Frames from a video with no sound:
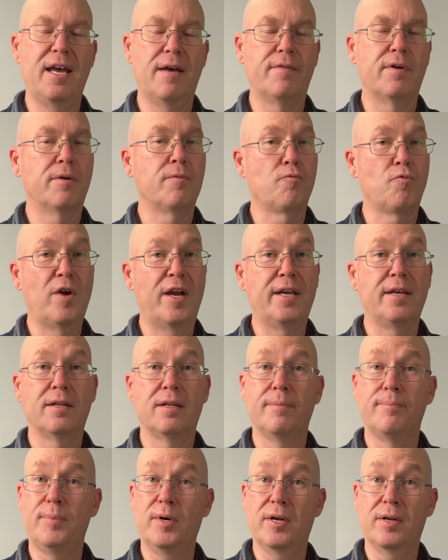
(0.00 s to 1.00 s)
ever
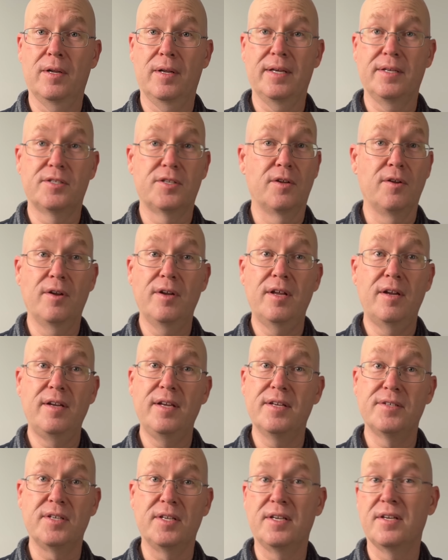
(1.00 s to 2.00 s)
regular bottling. So not
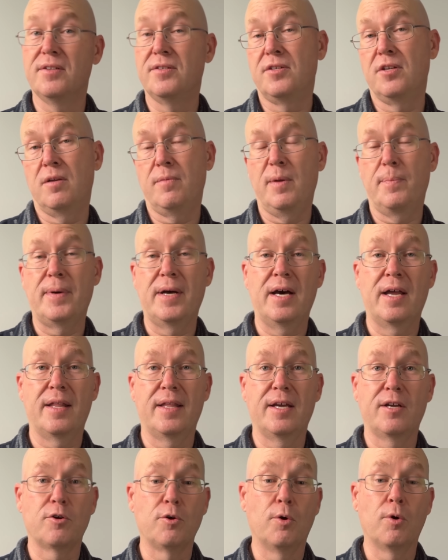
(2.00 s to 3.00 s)
only is it considered to be part of
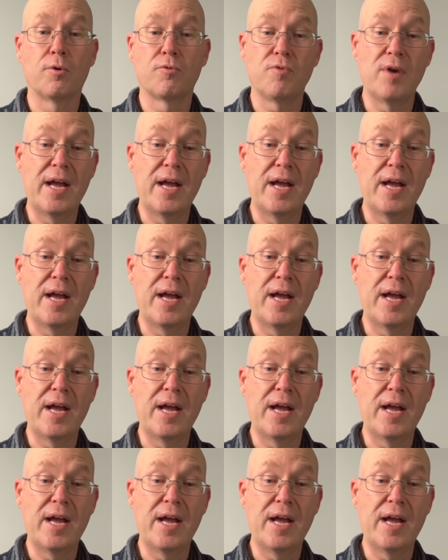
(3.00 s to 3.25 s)
their core